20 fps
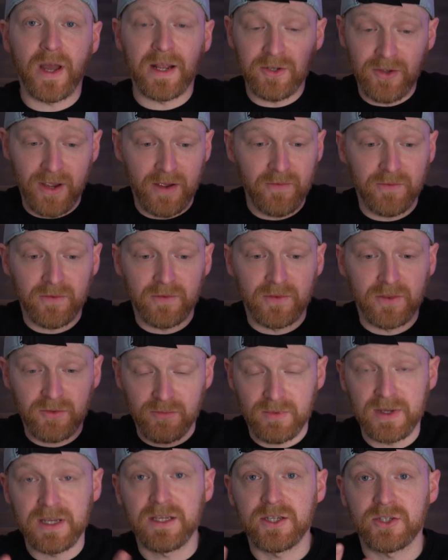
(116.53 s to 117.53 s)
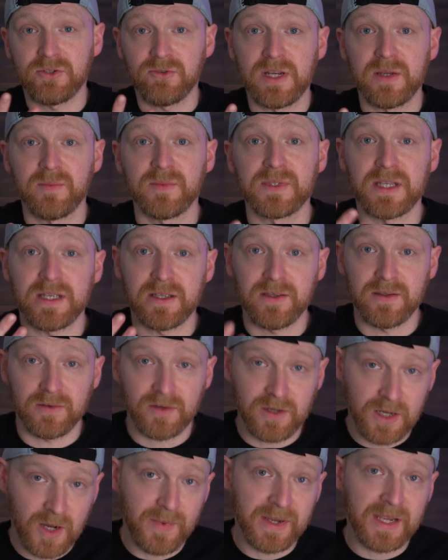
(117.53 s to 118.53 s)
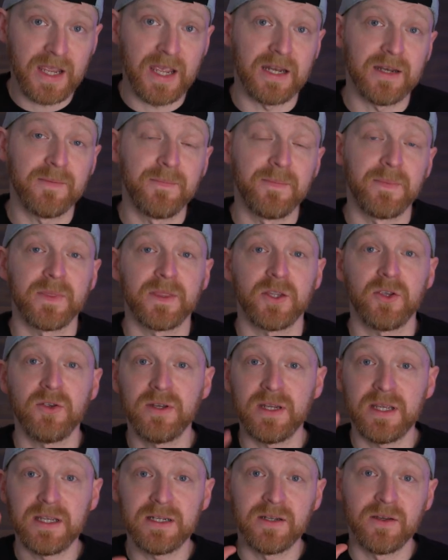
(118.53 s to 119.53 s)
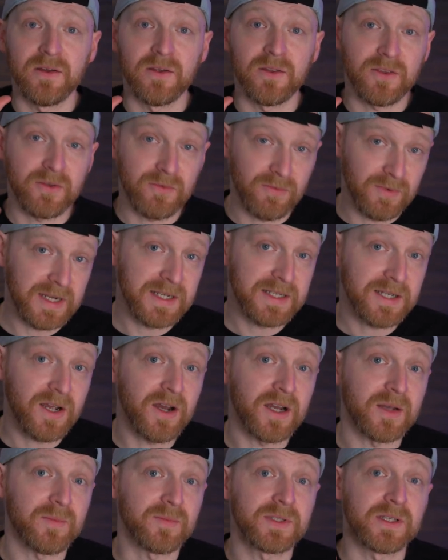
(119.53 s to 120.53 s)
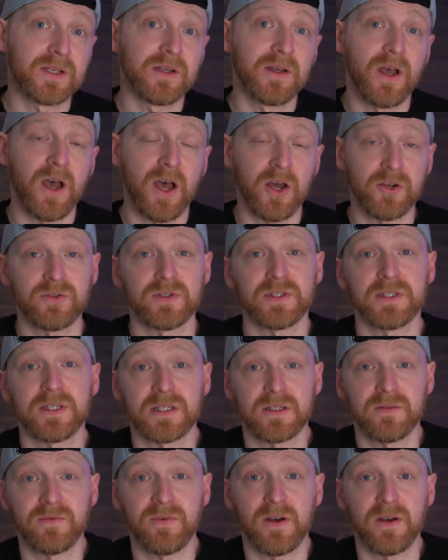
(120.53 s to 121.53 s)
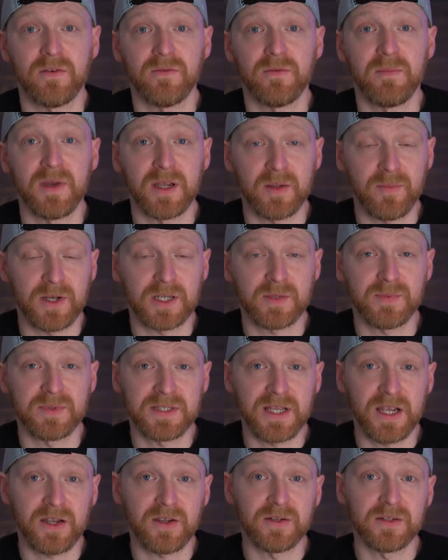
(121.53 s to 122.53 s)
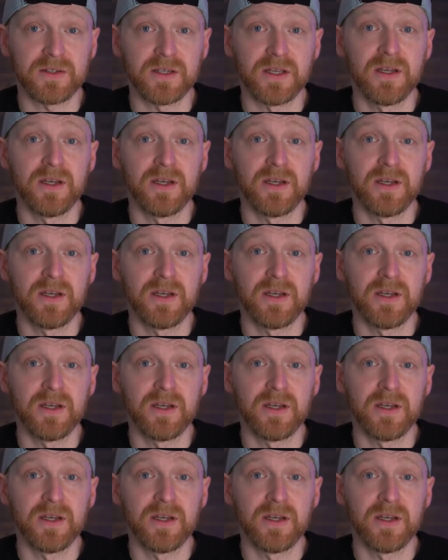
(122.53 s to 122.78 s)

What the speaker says: and you have three streams coming in, you need three times 165 megabytes per second